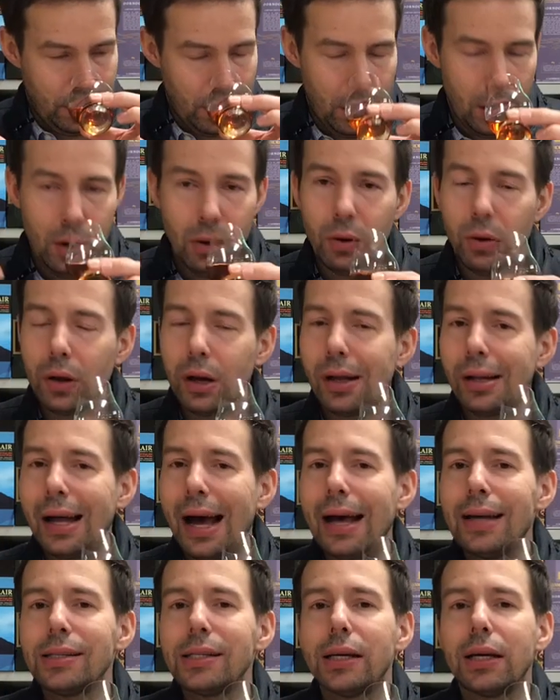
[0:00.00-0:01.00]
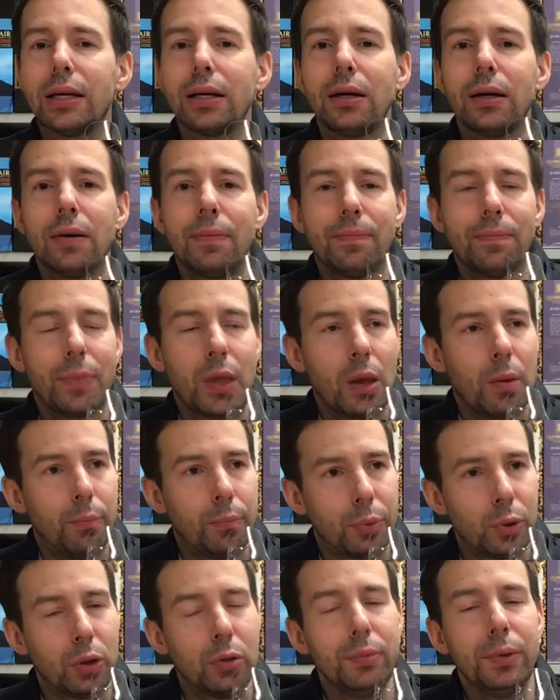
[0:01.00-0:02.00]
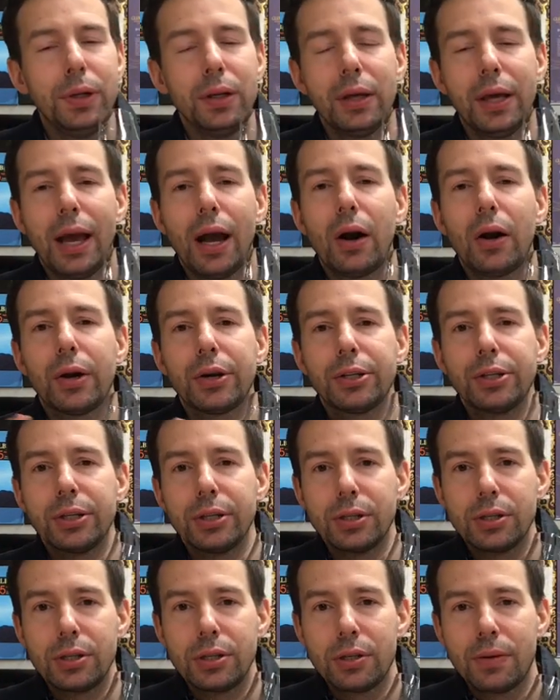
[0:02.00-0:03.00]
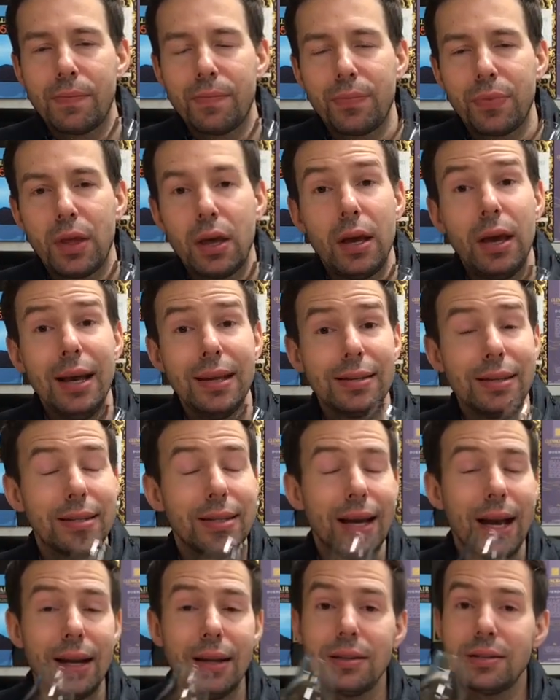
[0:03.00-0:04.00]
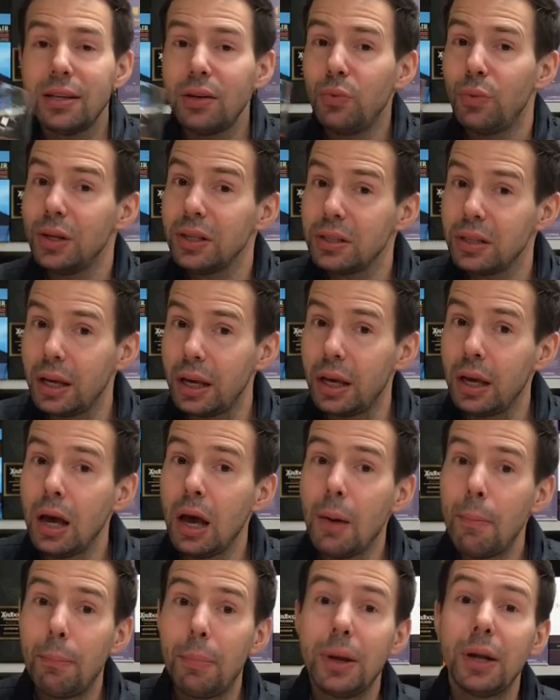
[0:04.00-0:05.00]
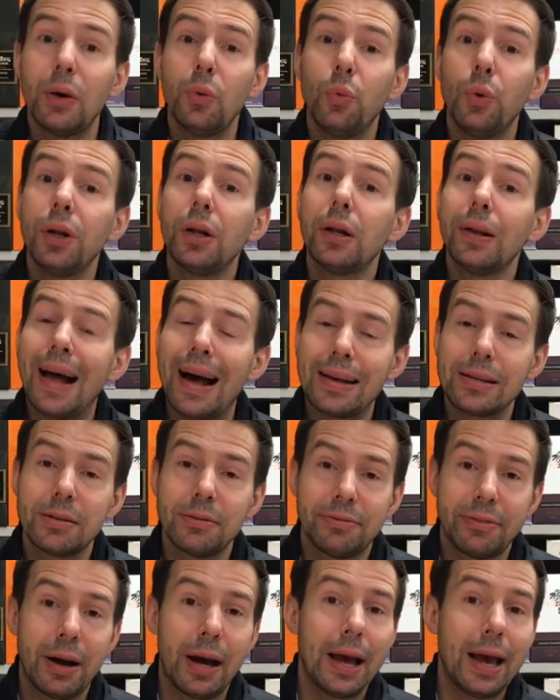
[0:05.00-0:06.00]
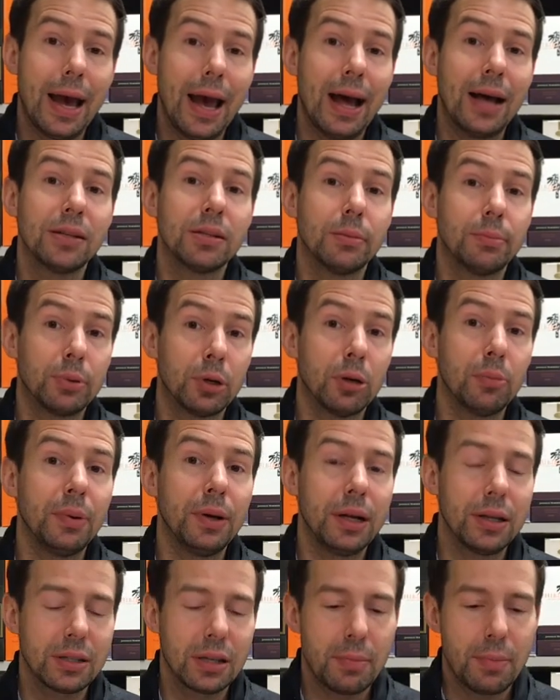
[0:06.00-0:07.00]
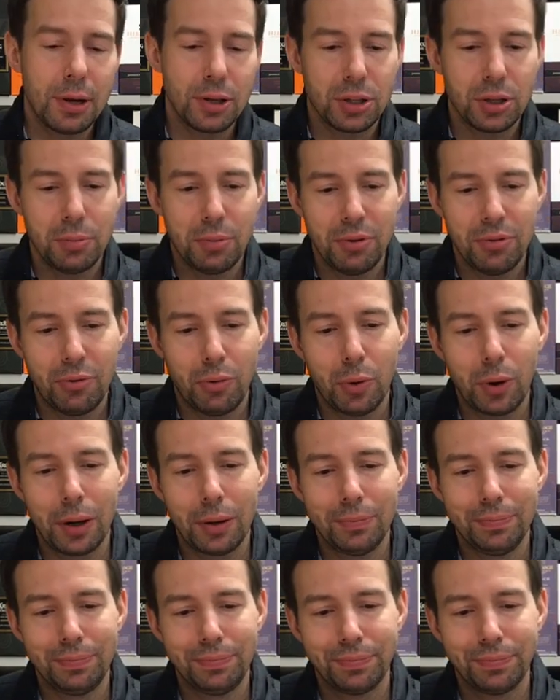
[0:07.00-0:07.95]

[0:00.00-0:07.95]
You know, classic bourbon characters. It's a Tennessee whiskey, but it would classify as a bourbon, as I mentioned before.